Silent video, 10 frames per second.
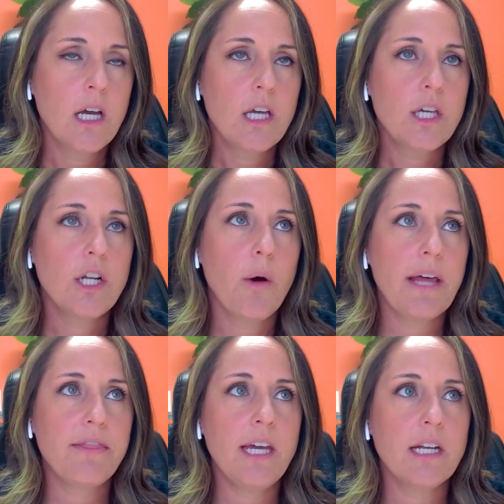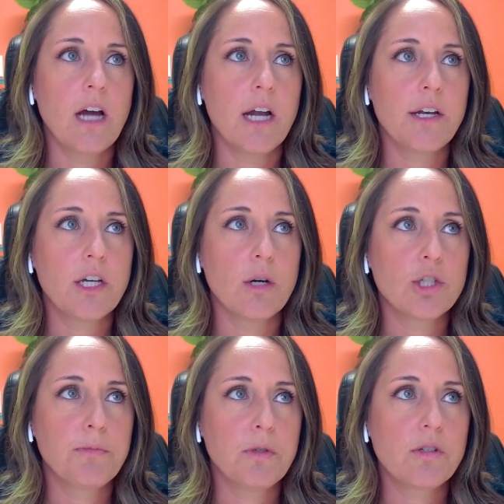You know, I think
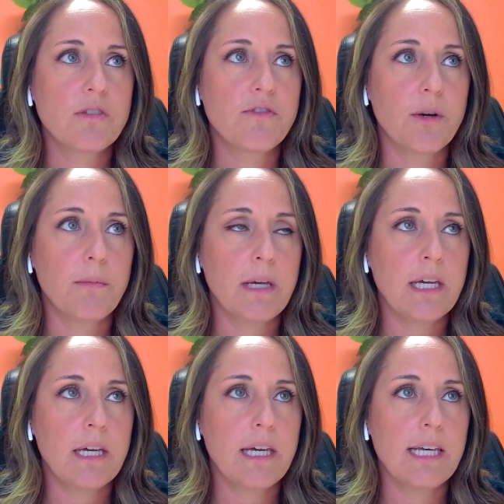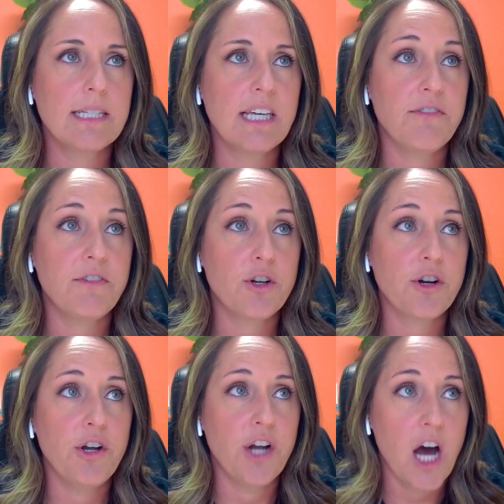non-negotiables for me is if
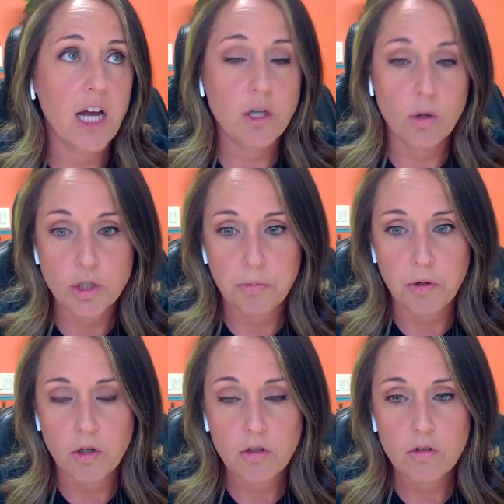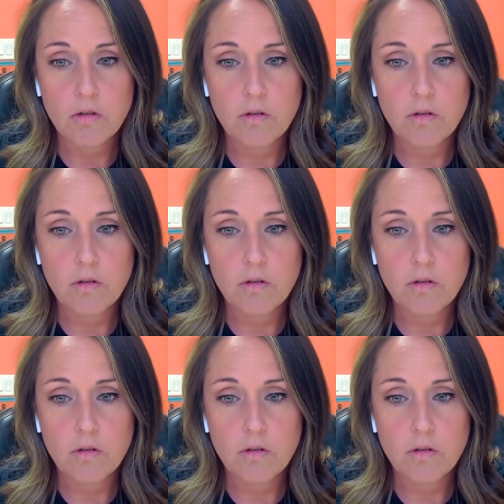you're not coachable.